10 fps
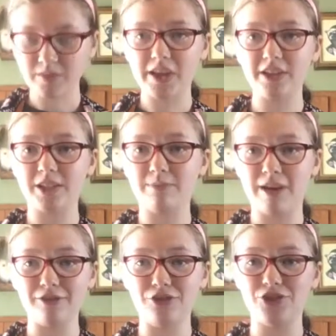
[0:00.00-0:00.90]
It
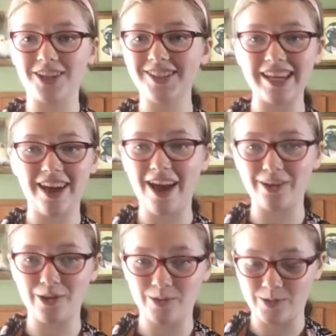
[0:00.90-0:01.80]
smells just like hot
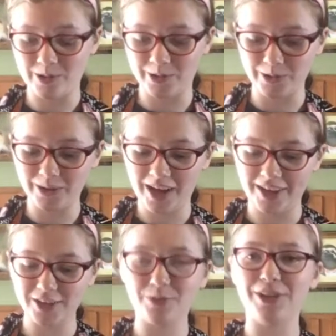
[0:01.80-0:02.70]
cocoa.
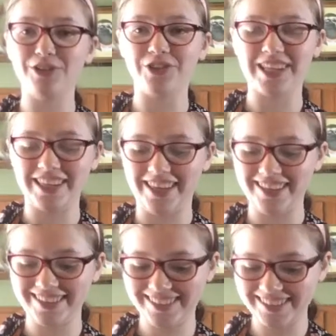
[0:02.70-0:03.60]
I just want to drink it.